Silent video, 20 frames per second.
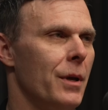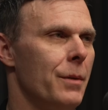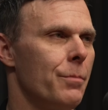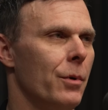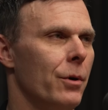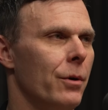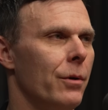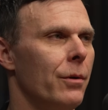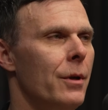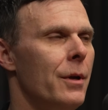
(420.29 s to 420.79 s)

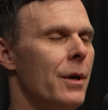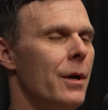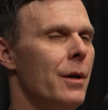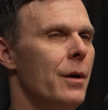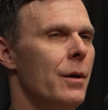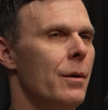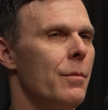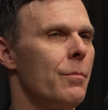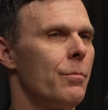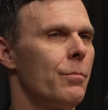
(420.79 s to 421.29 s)
people,
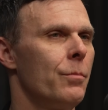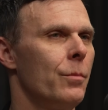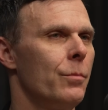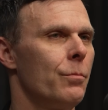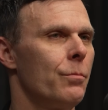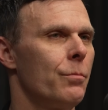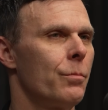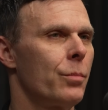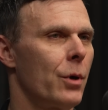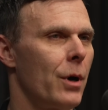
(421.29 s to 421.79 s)

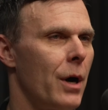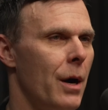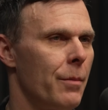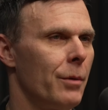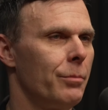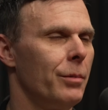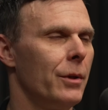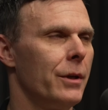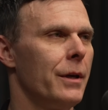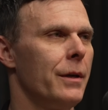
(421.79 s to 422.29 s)

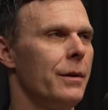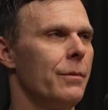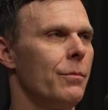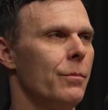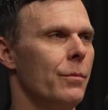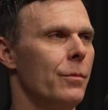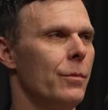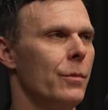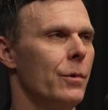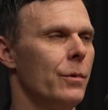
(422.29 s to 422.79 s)
probably
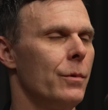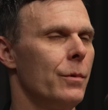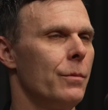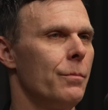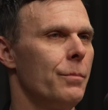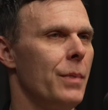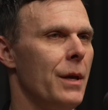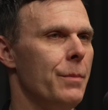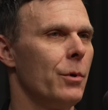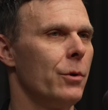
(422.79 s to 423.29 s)

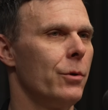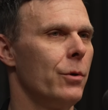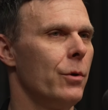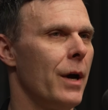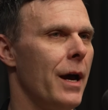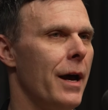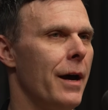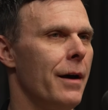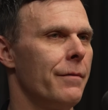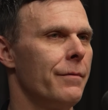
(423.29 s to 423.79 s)
people
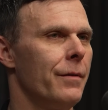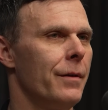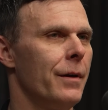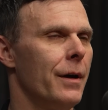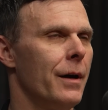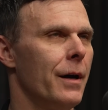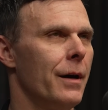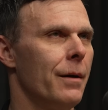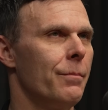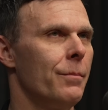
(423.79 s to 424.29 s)
who have
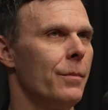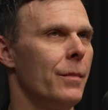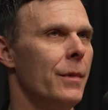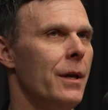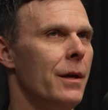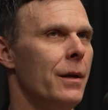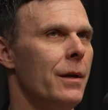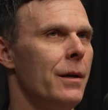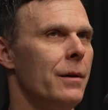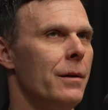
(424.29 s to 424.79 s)
um,
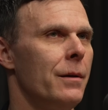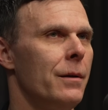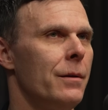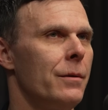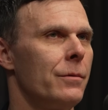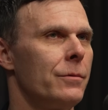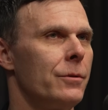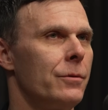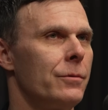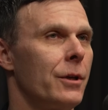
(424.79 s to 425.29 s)

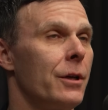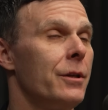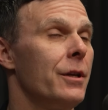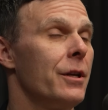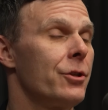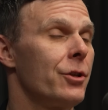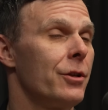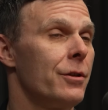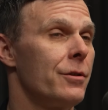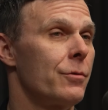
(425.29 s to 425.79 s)

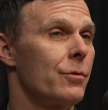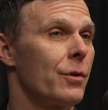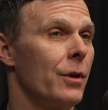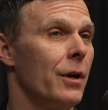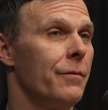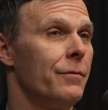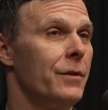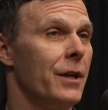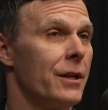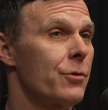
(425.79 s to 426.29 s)
conditions
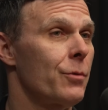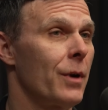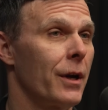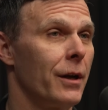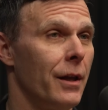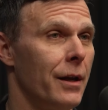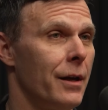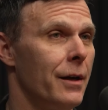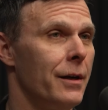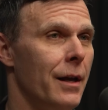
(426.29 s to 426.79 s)
of
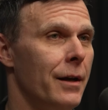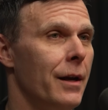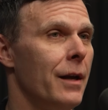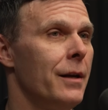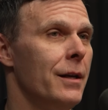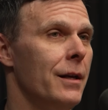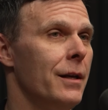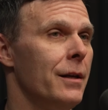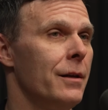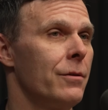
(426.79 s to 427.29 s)
dysregulated
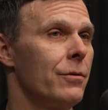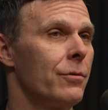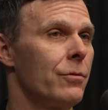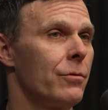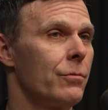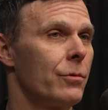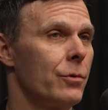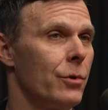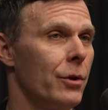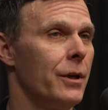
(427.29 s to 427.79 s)
NAD
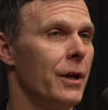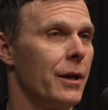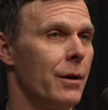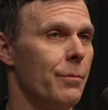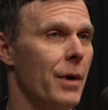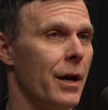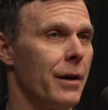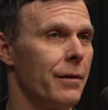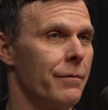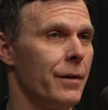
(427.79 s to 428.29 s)
could get
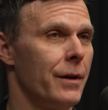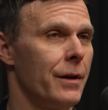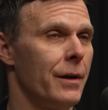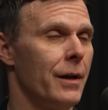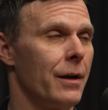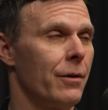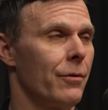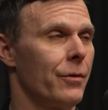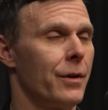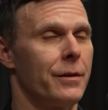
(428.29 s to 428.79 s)
a benefit.
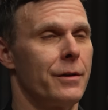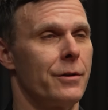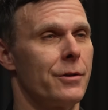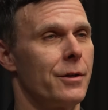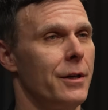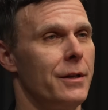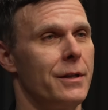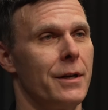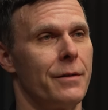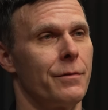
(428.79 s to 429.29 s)
I don't think
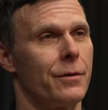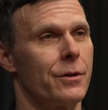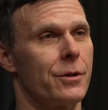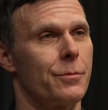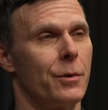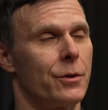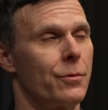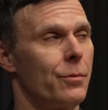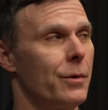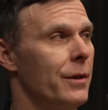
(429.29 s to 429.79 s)
there's any difference
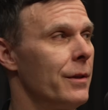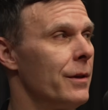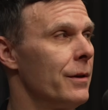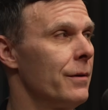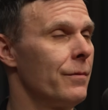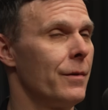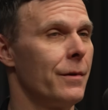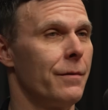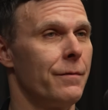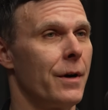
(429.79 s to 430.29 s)
between
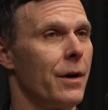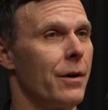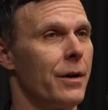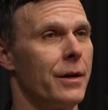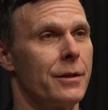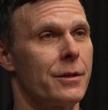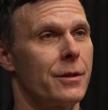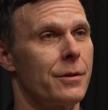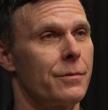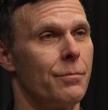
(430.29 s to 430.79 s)
the the
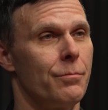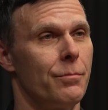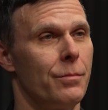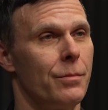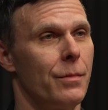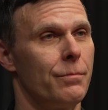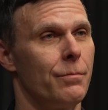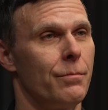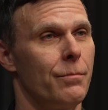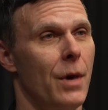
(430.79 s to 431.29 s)
various
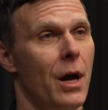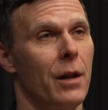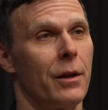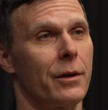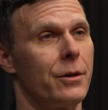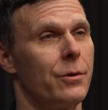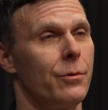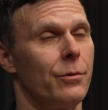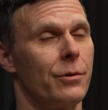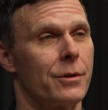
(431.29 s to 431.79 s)

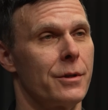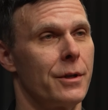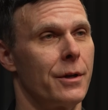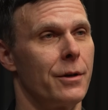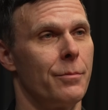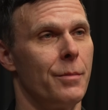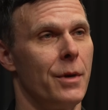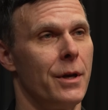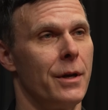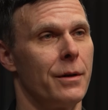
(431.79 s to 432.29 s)
molecules
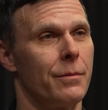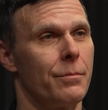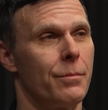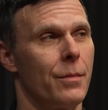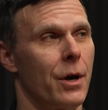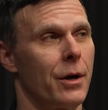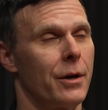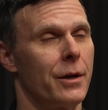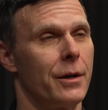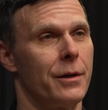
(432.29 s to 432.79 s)
that are being
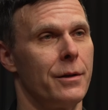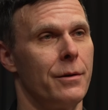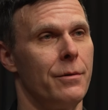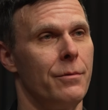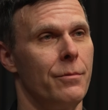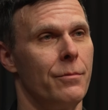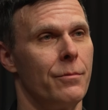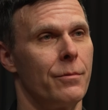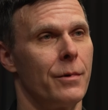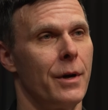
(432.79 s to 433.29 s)
marketed
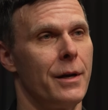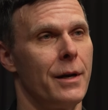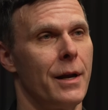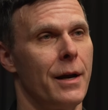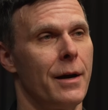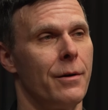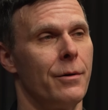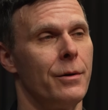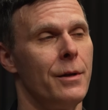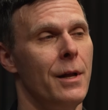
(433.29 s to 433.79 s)
right
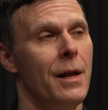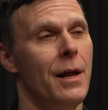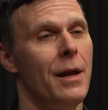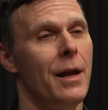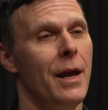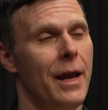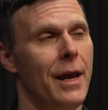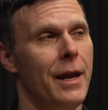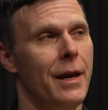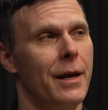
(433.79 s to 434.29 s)
now.
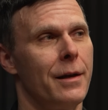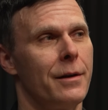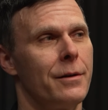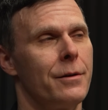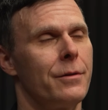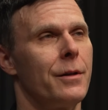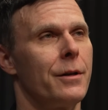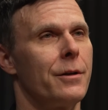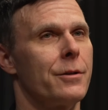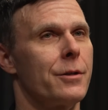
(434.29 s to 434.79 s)

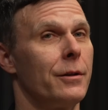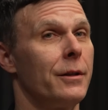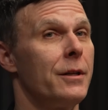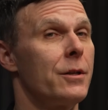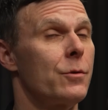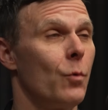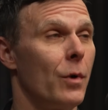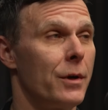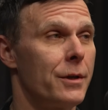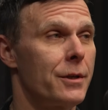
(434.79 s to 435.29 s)
And there's at
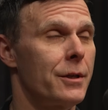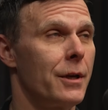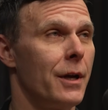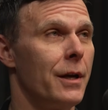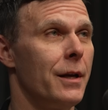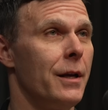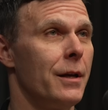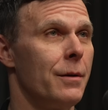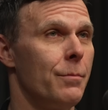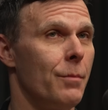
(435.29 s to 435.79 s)
least one
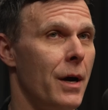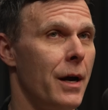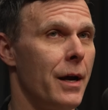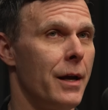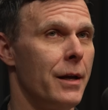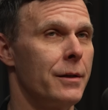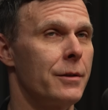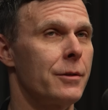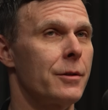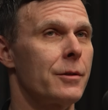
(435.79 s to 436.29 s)
study in
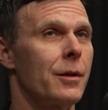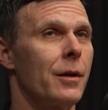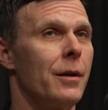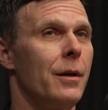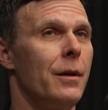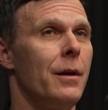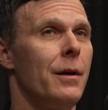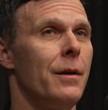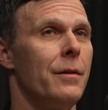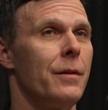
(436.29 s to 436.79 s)
mice
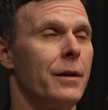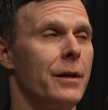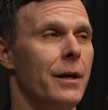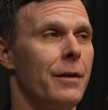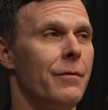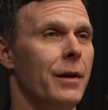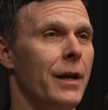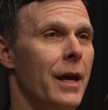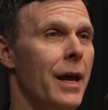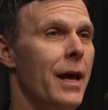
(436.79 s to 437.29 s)
that
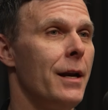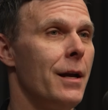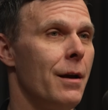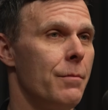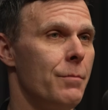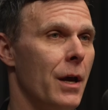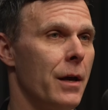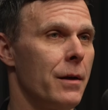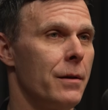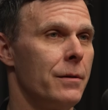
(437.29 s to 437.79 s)
giving
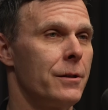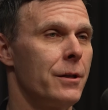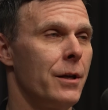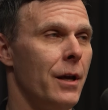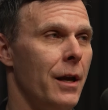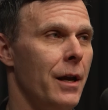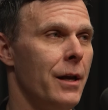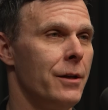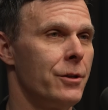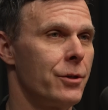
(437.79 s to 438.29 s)
NMN
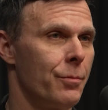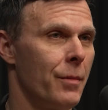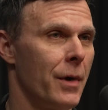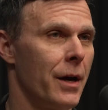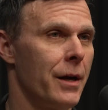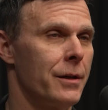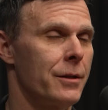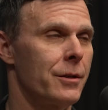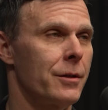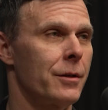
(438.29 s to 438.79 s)
to aged
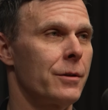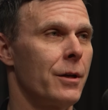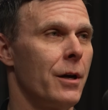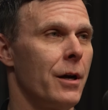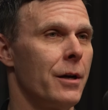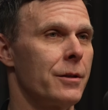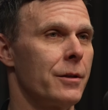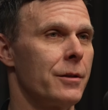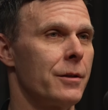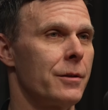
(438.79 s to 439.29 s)
mice
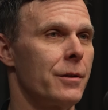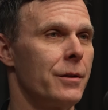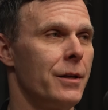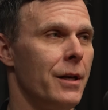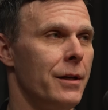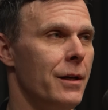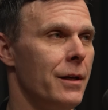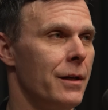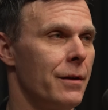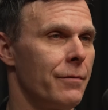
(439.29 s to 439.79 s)
causes
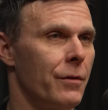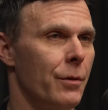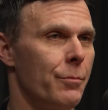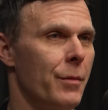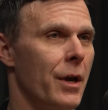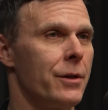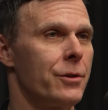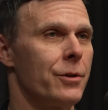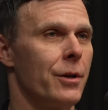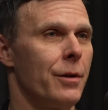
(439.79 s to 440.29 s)
kidney
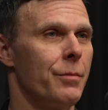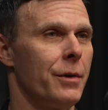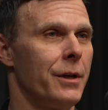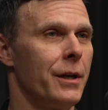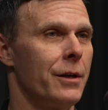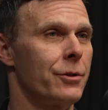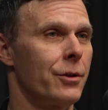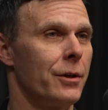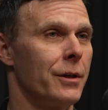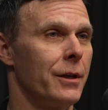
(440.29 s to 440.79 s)
inflammation and
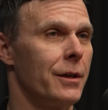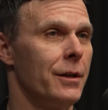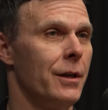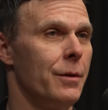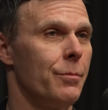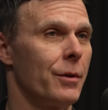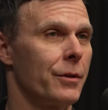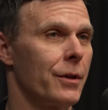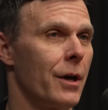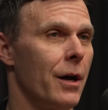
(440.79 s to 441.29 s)
potentially
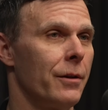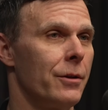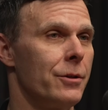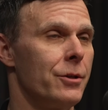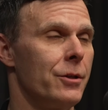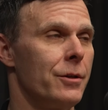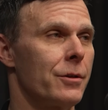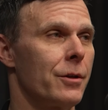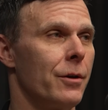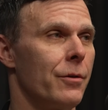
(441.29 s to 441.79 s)
kidney
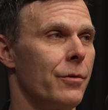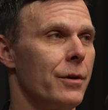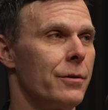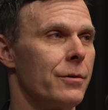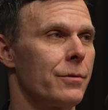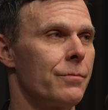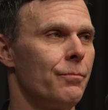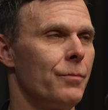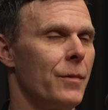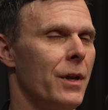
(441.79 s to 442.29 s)
pathology. So
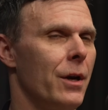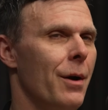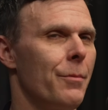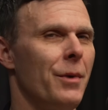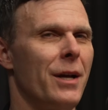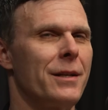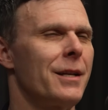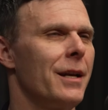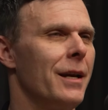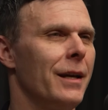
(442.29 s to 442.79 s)
there's, you know, I'm
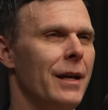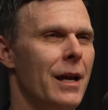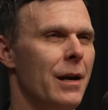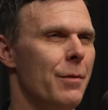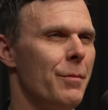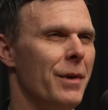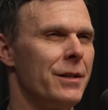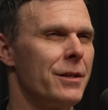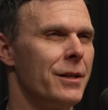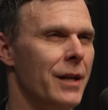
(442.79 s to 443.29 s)
not saying
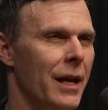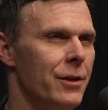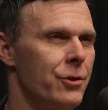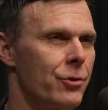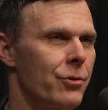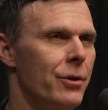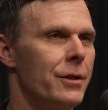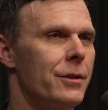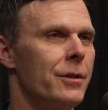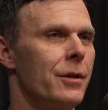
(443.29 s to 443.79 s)
NMN's
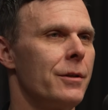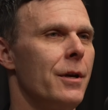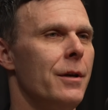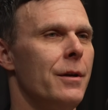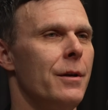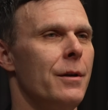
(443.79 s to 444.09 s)
dangerous,